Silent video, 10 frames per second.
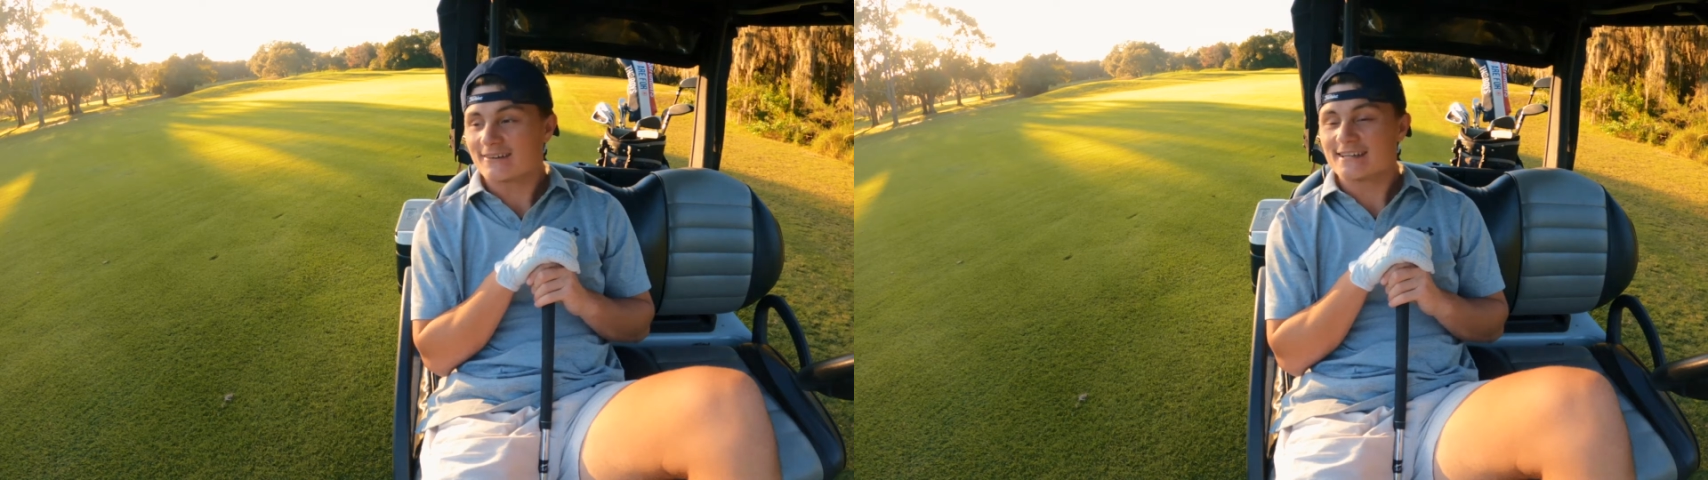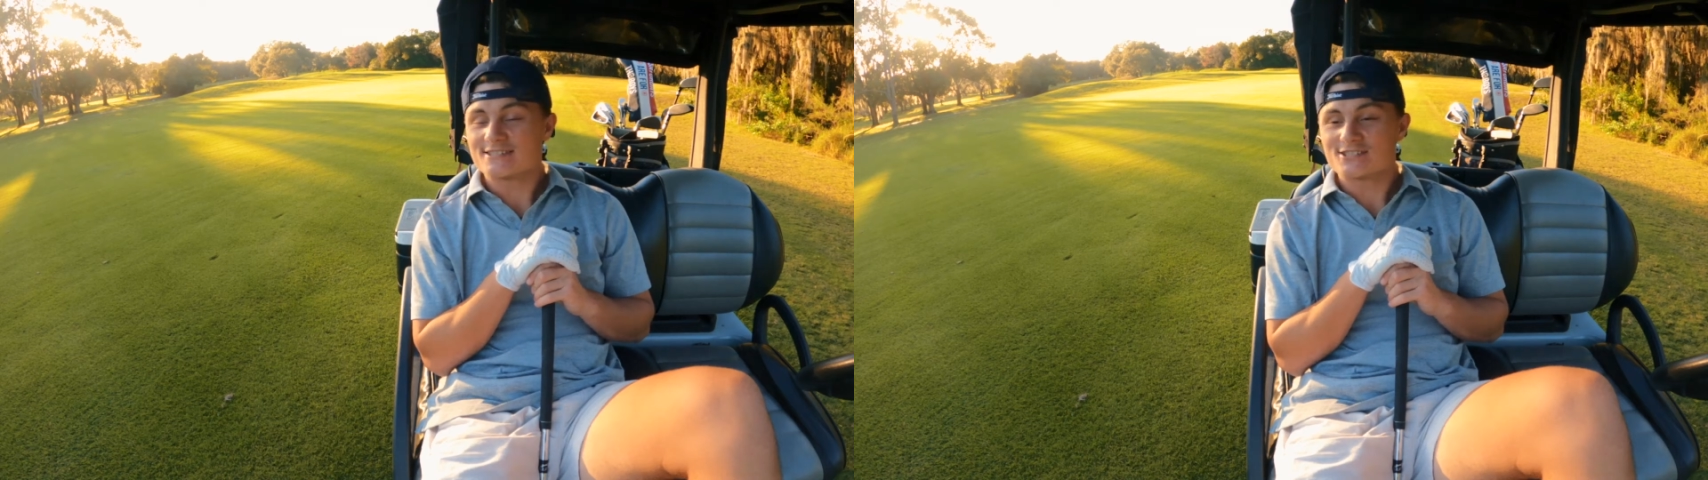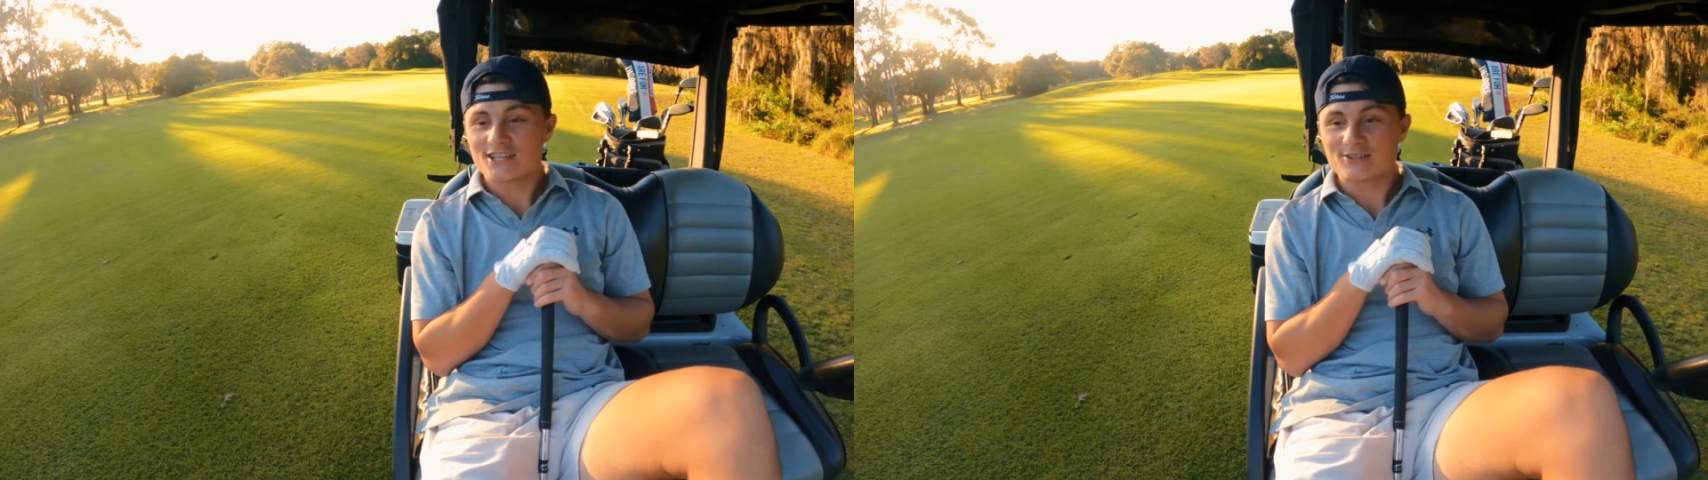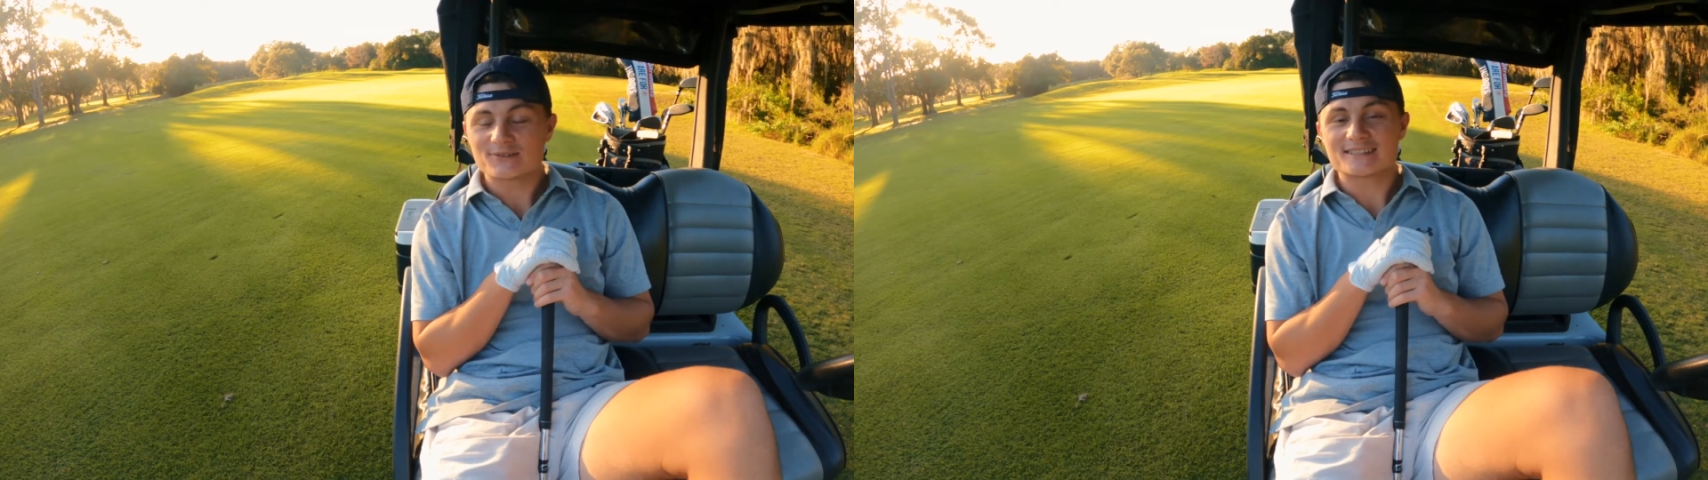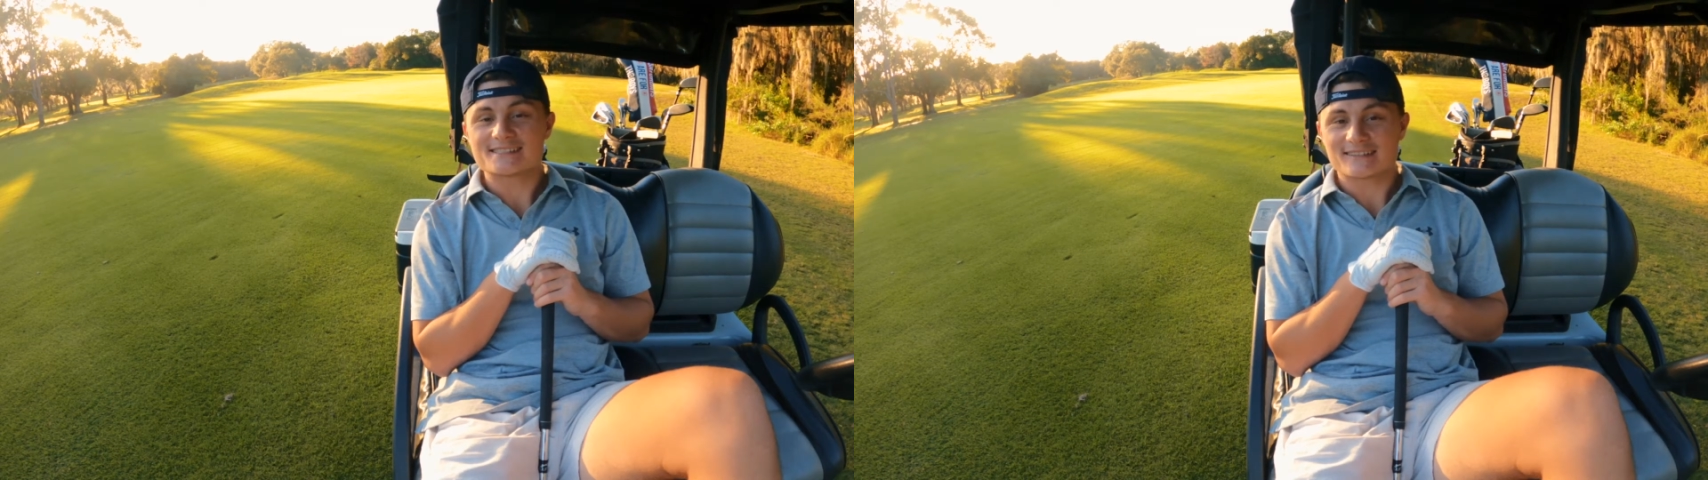we
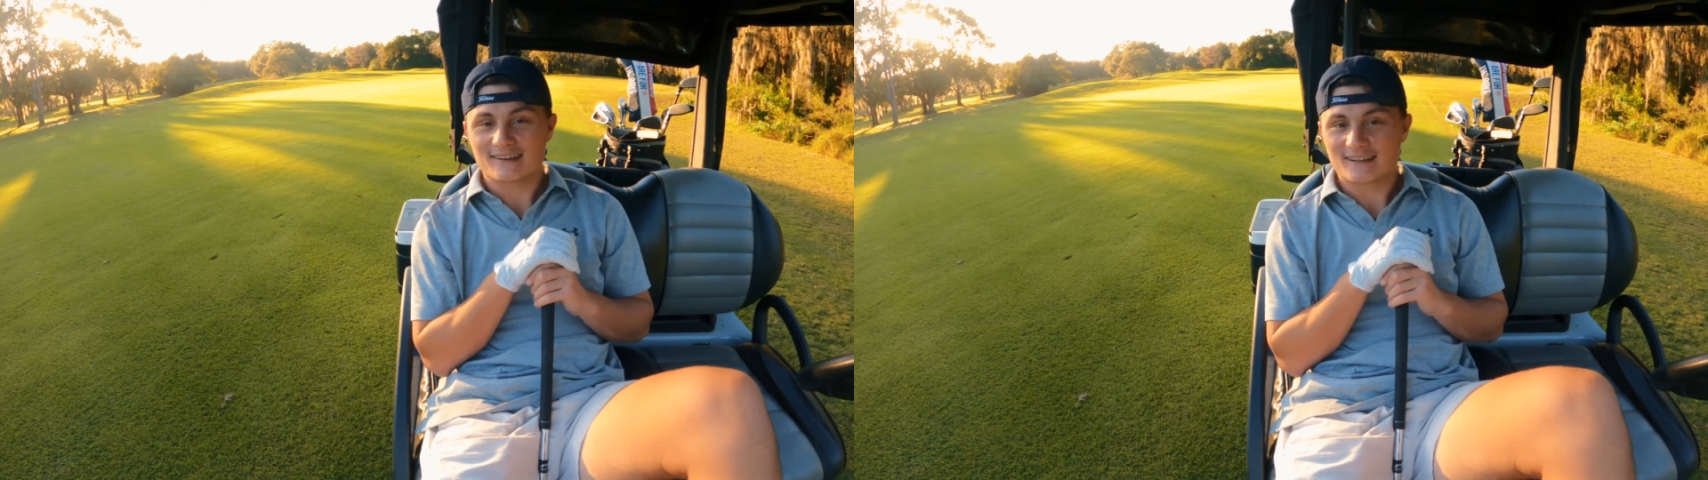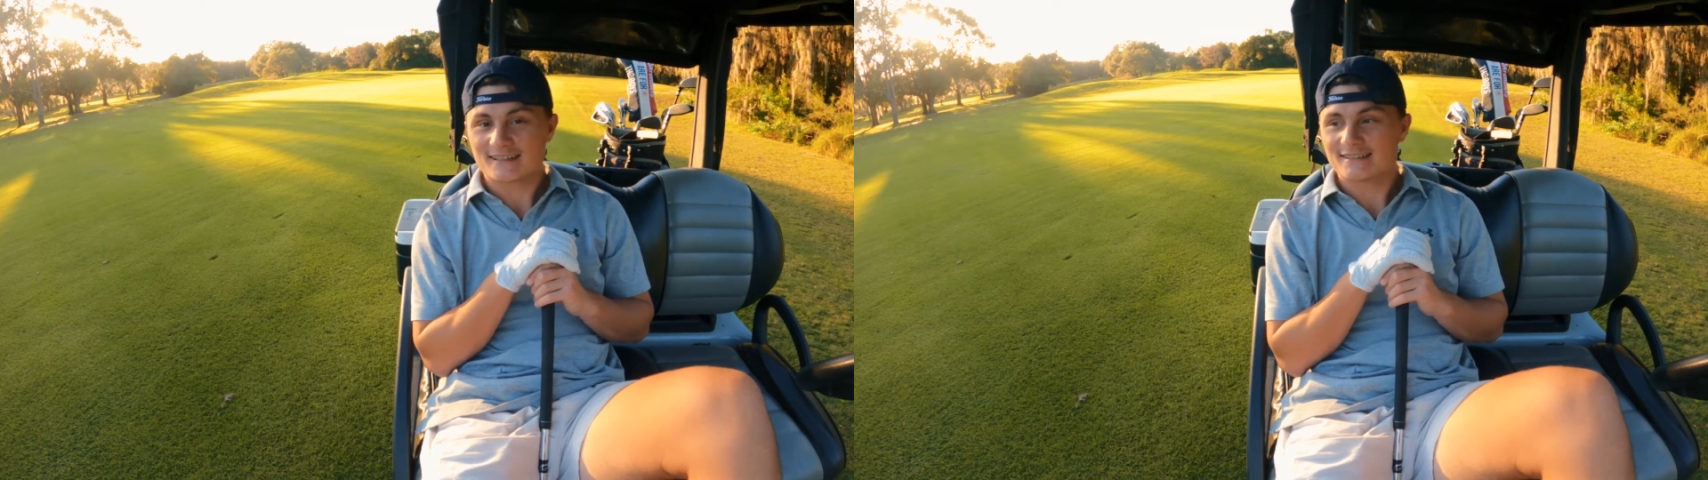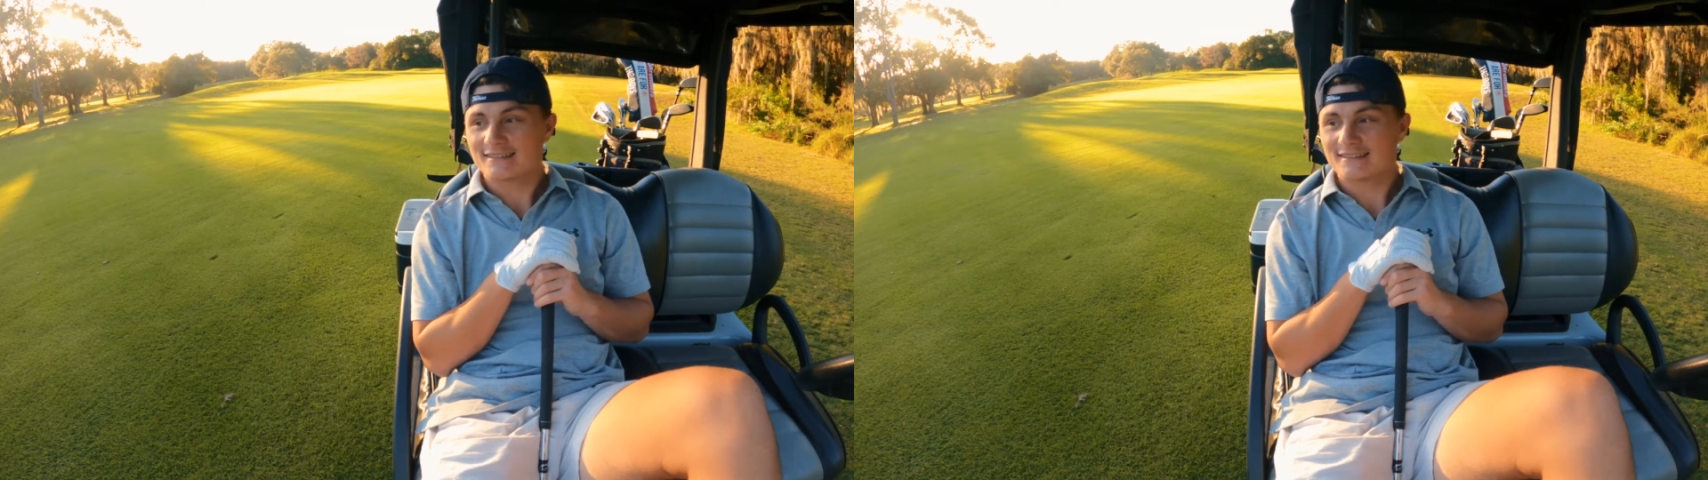genuinely suck.